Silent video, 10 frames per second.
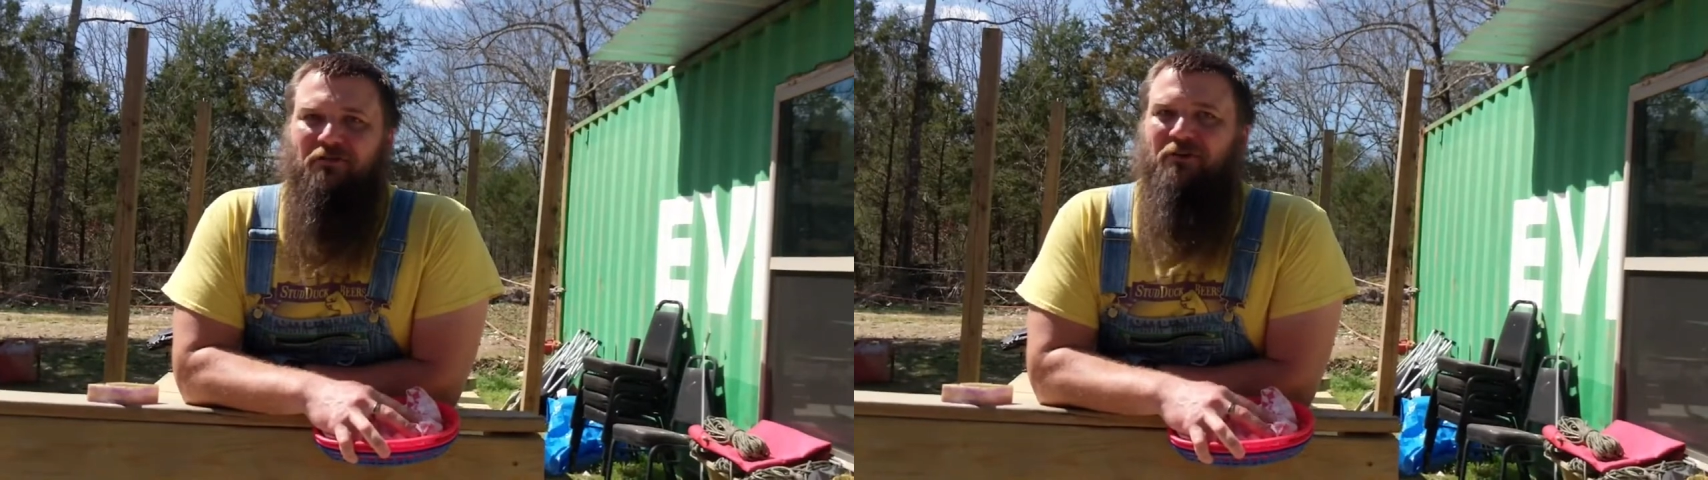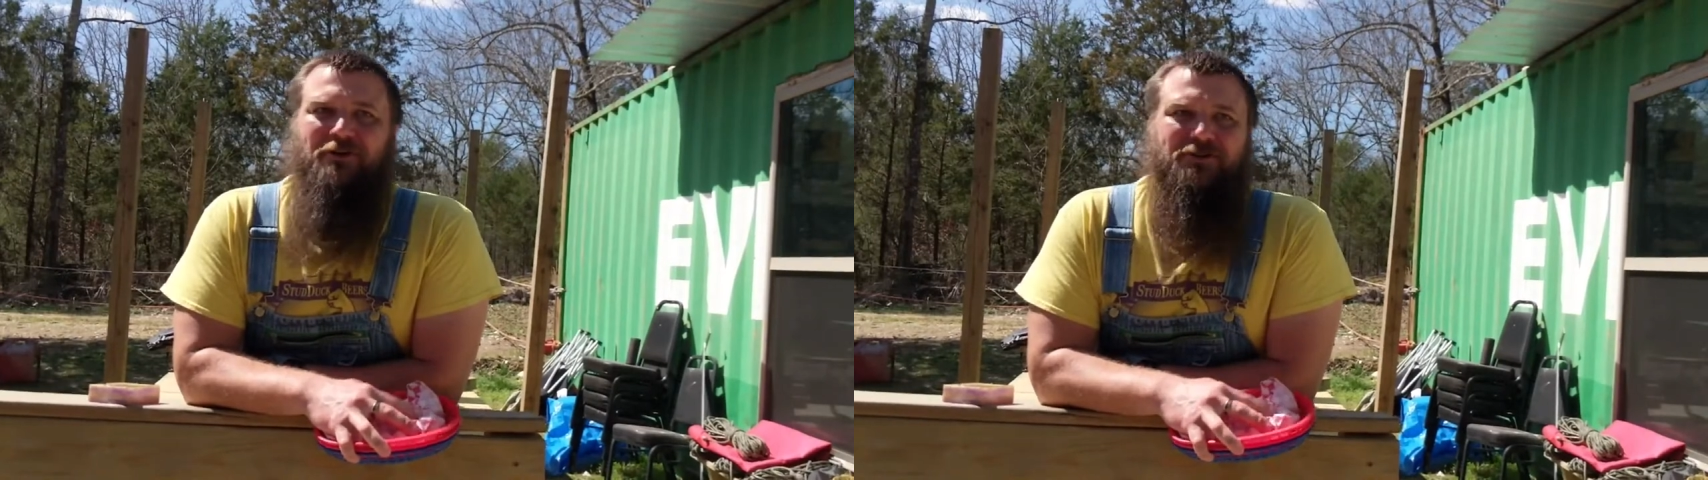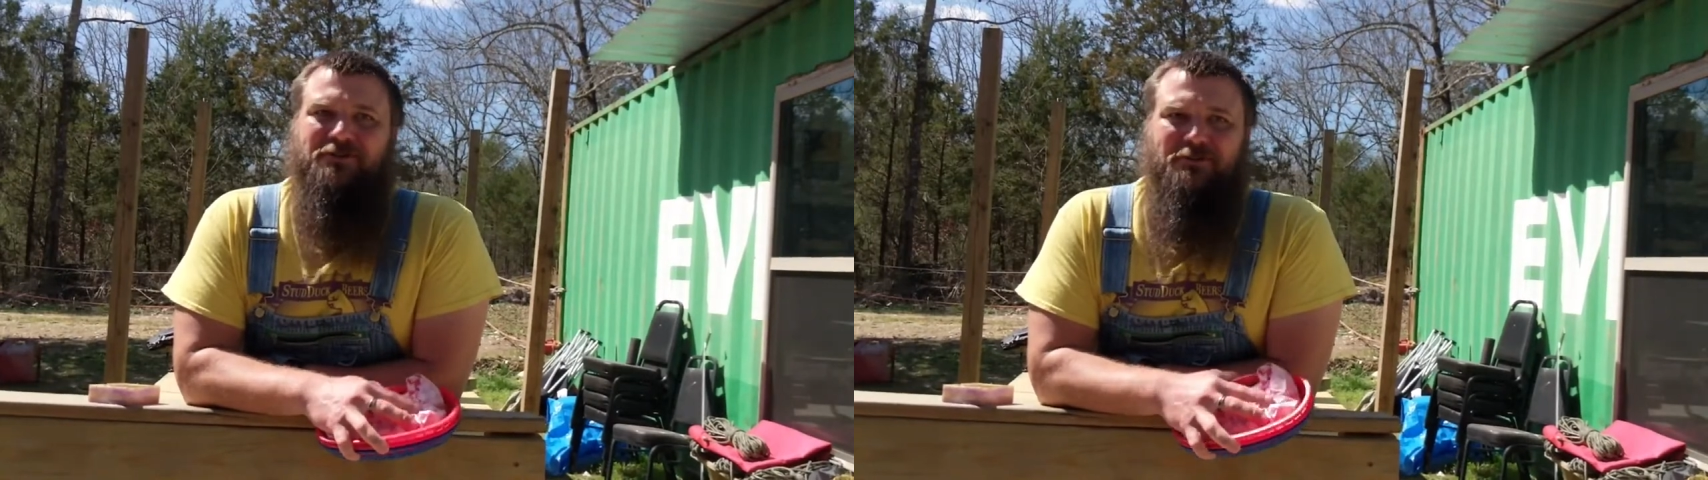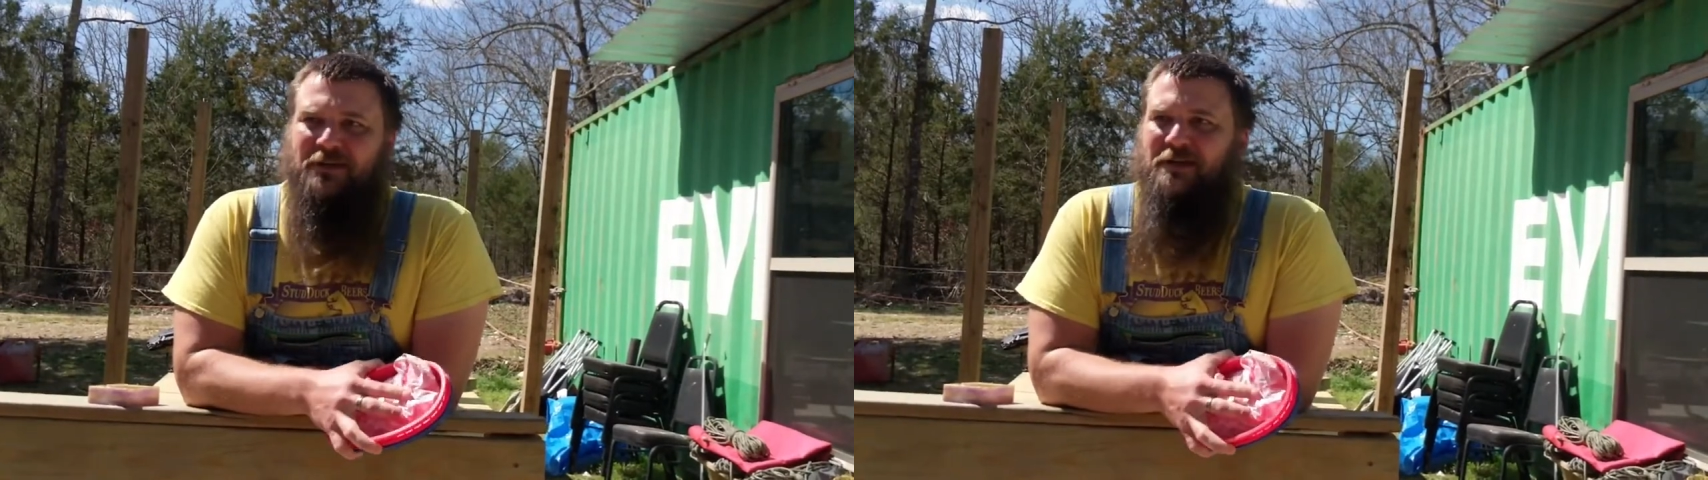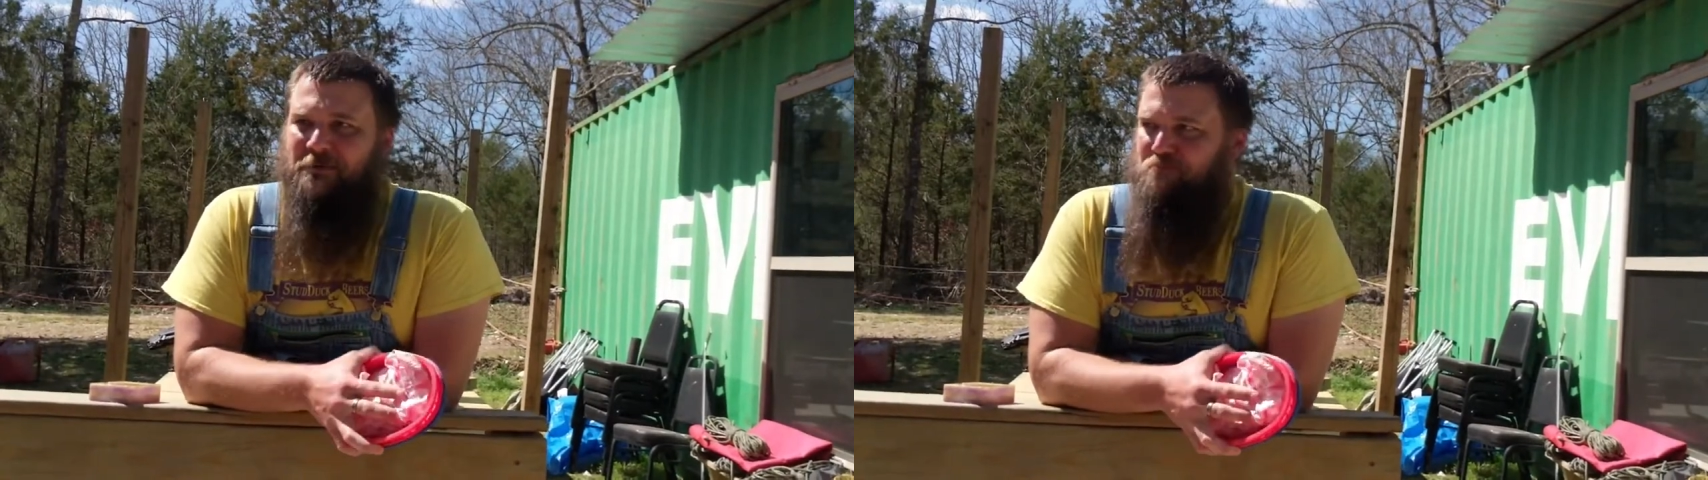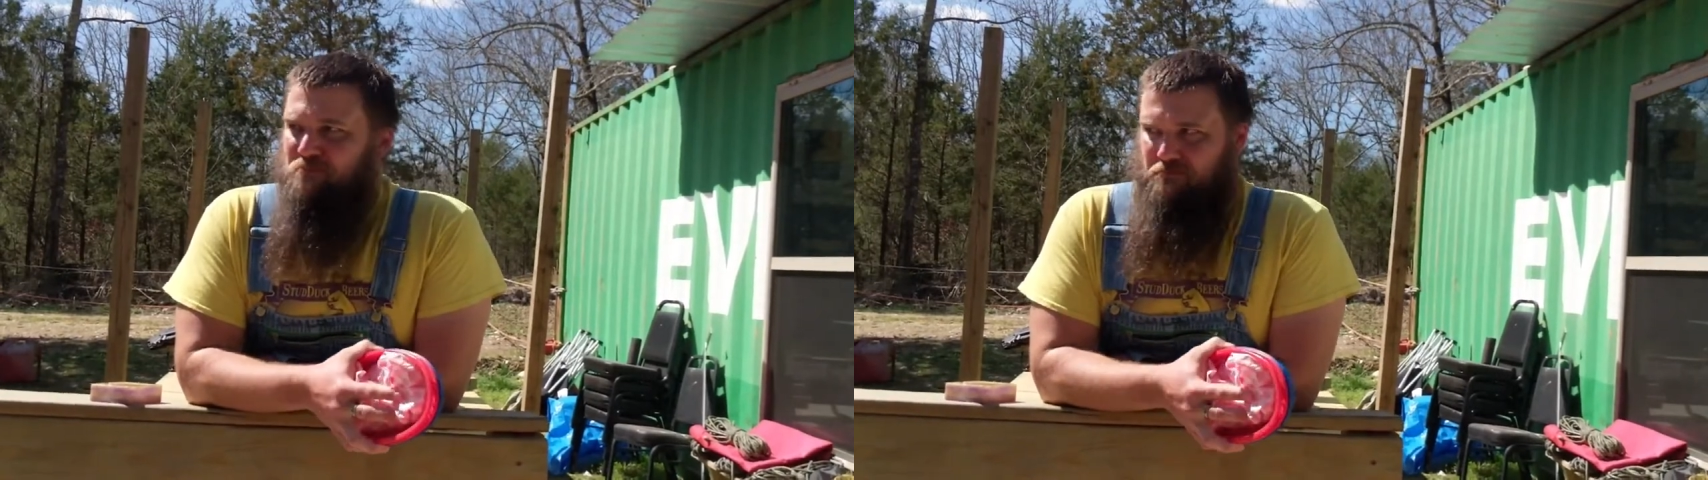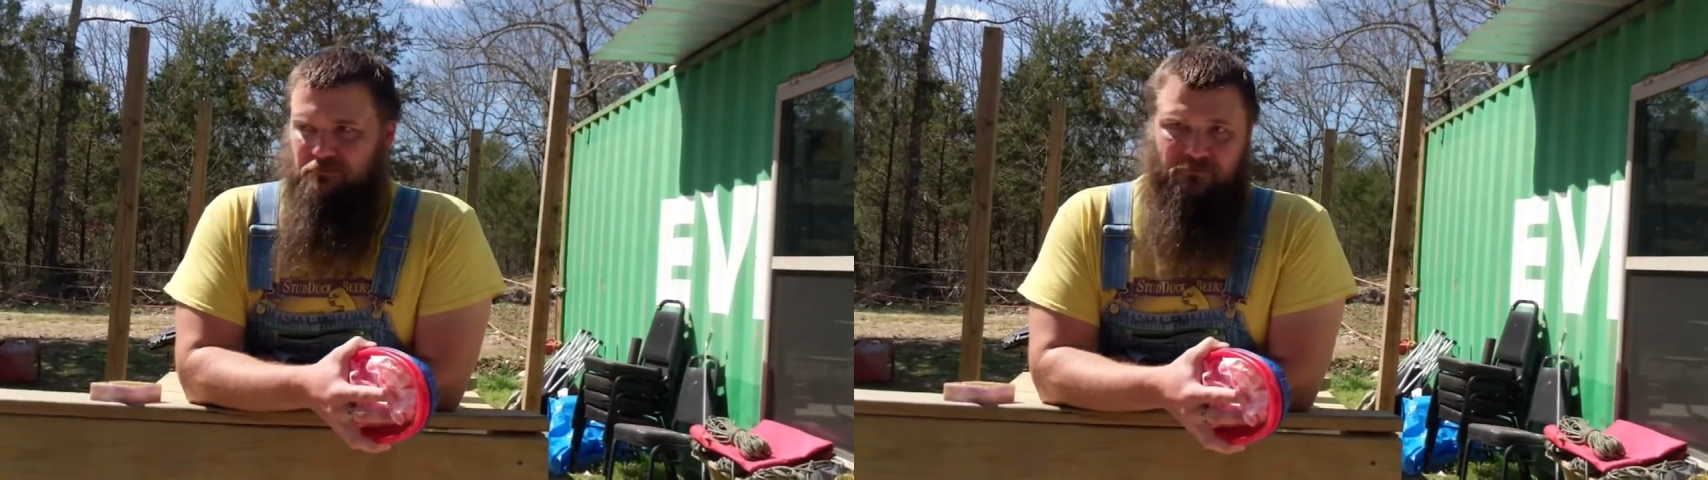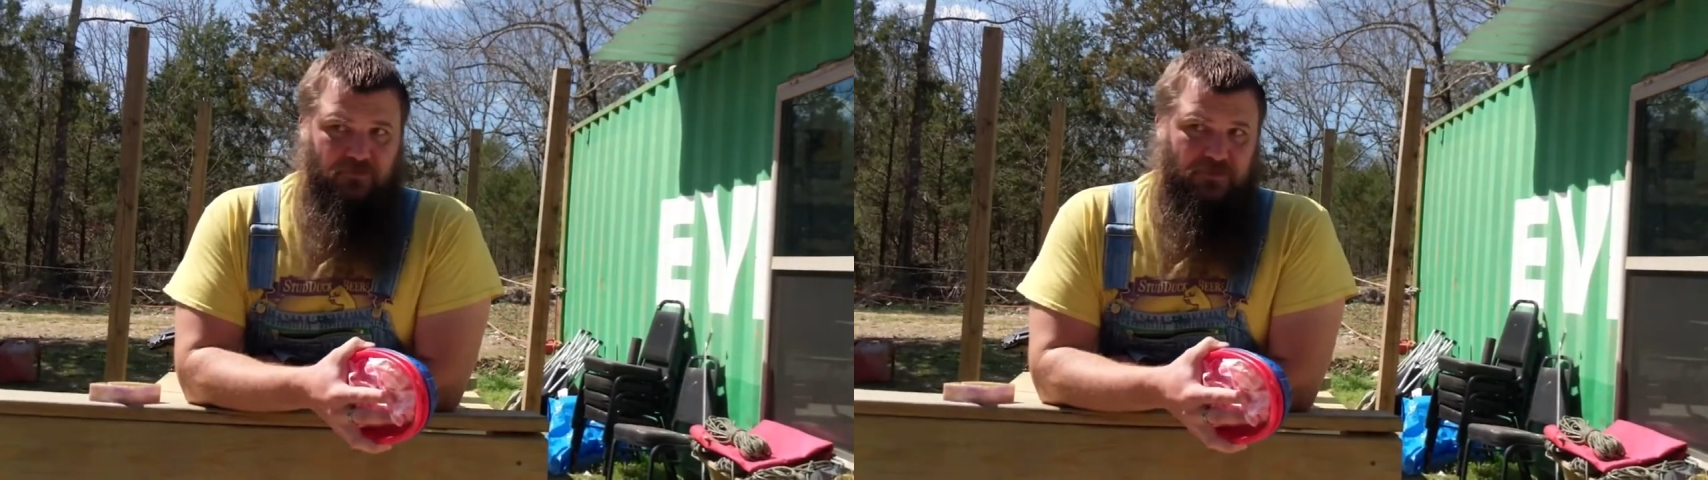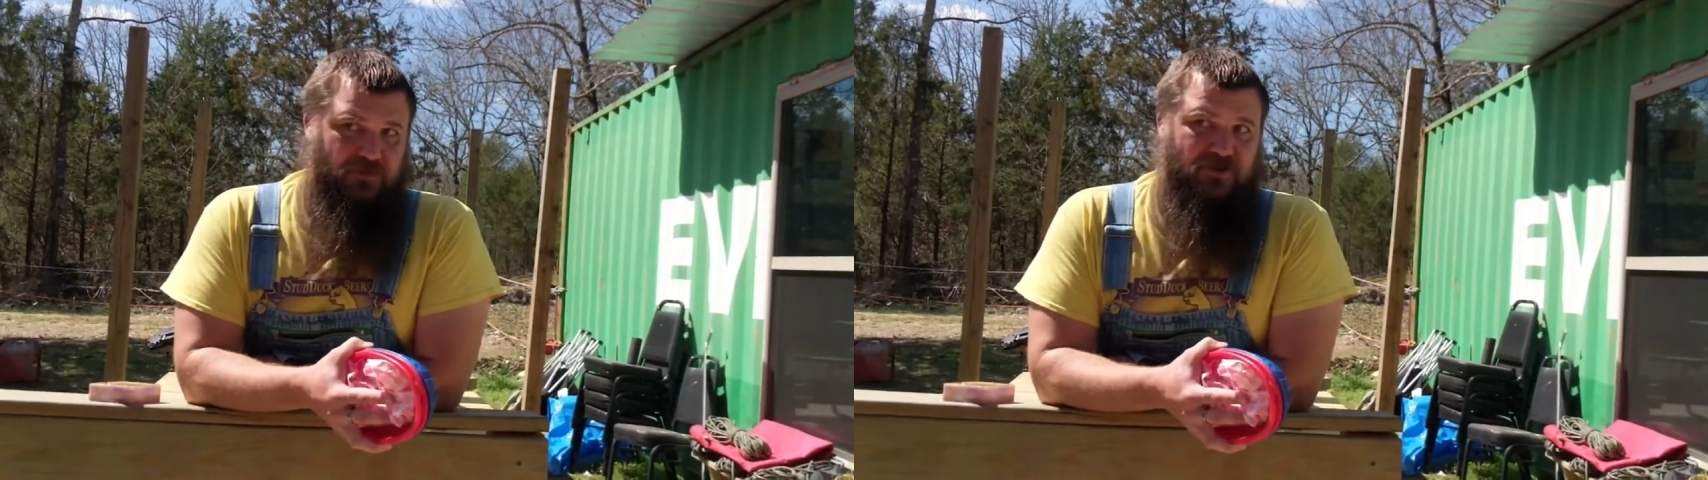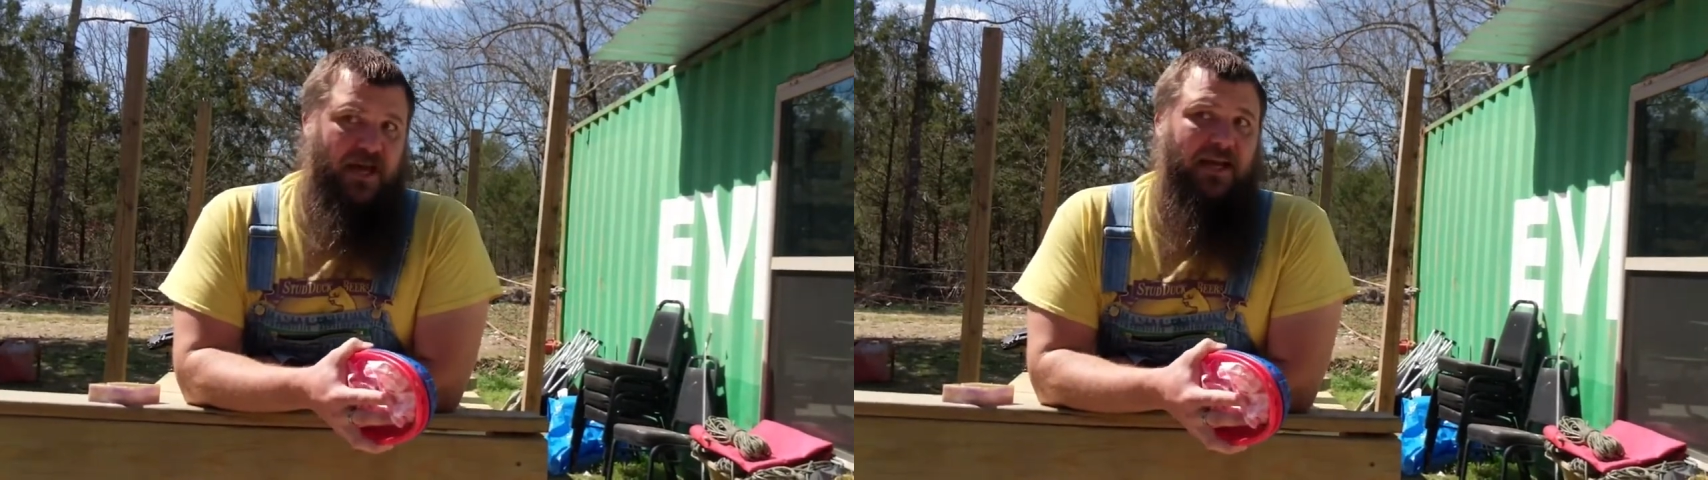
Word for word: first Real?